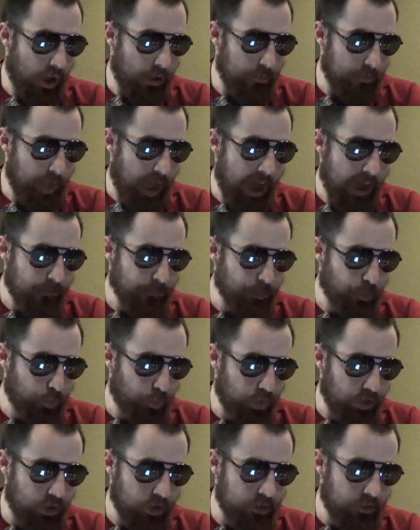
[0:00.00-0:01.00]

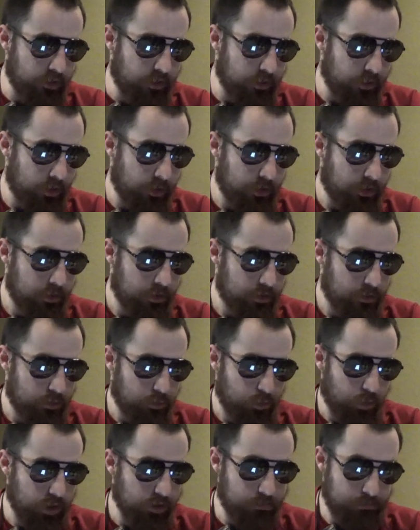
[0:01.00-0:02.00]
Afterwards,
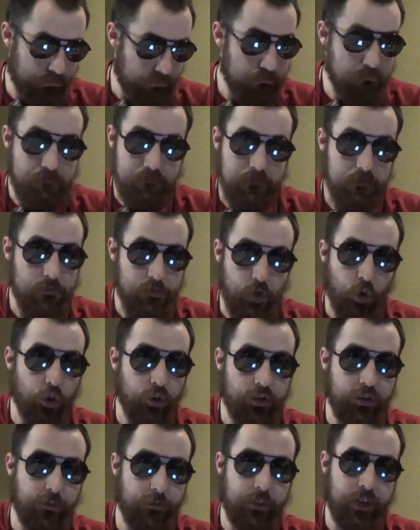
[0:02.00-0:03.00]

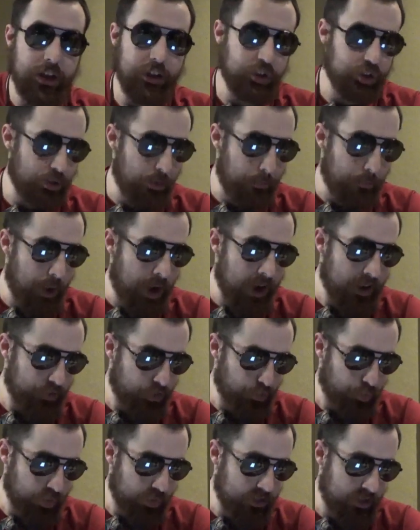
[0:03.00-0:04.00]
towards the finish,
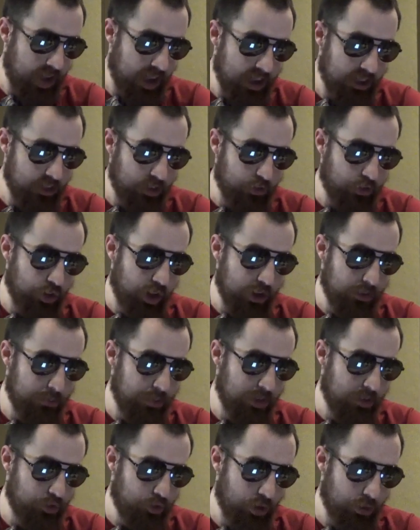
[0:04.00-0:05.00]
Mox retained the
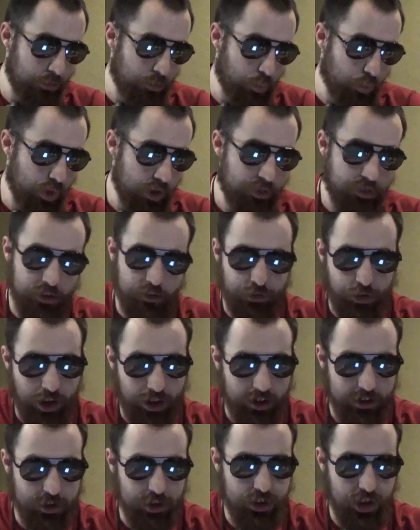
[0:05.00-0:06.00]
championship with a
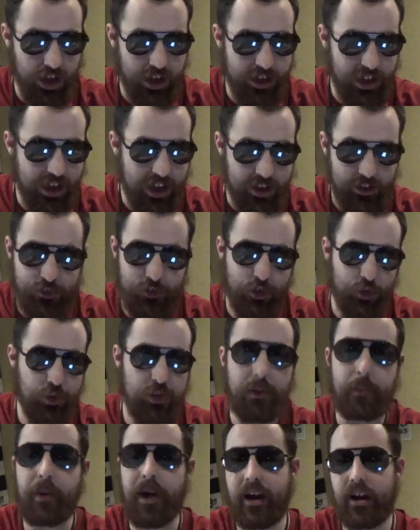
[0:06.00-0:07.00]
chair shot into the
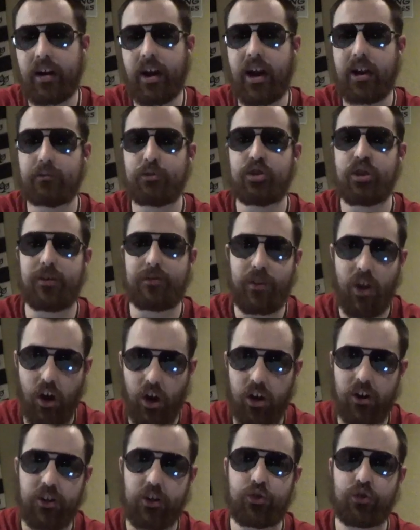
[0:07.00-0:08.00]
paradigm shift
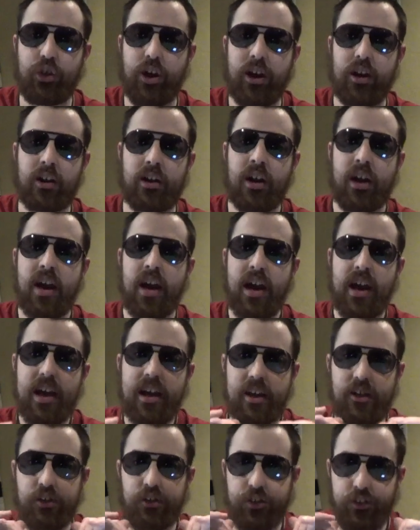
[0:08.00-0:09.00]
on the chair. He
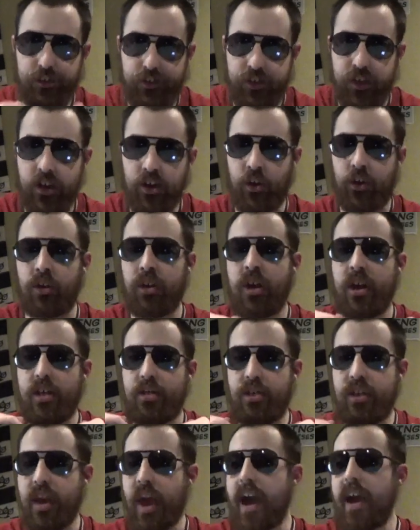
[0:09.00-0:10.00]
is still
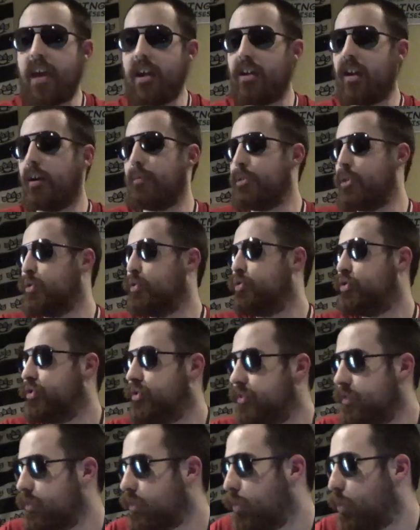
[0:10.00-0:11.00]
the AEW
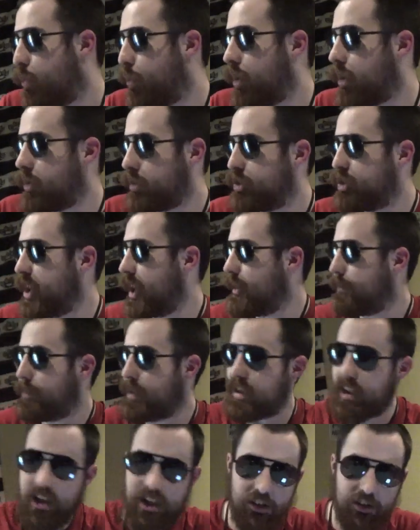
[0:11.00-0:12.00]
World Champion.
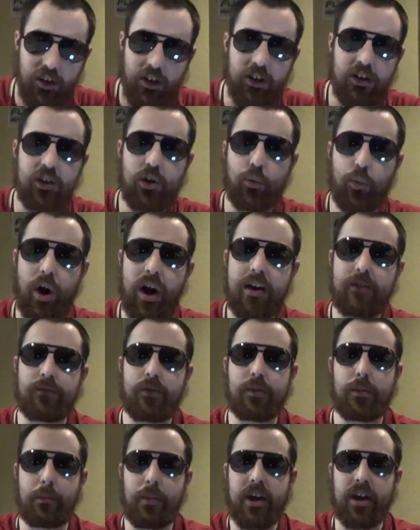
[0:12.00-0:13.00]
He turned away from
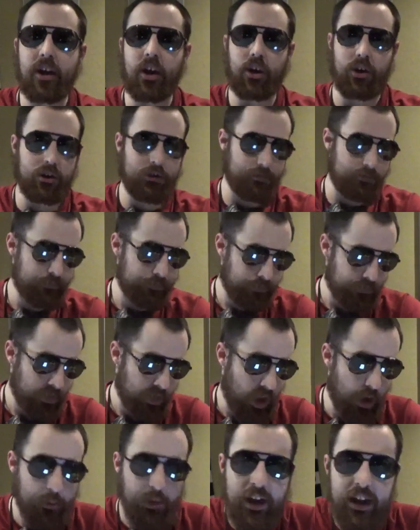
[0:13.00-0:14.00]
the Big Hurt.
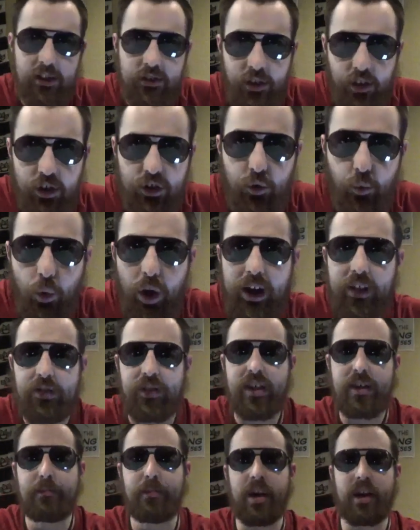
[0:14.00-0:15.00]
He turned away
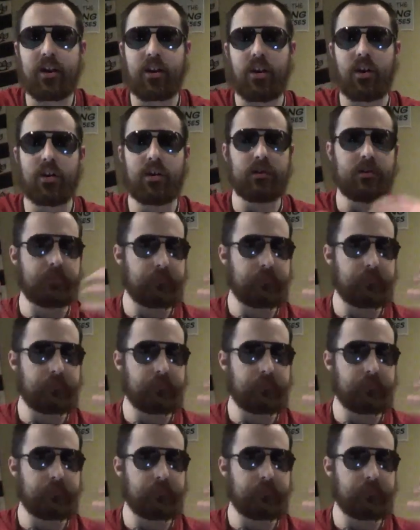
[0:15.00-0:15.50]
the Big Hurt.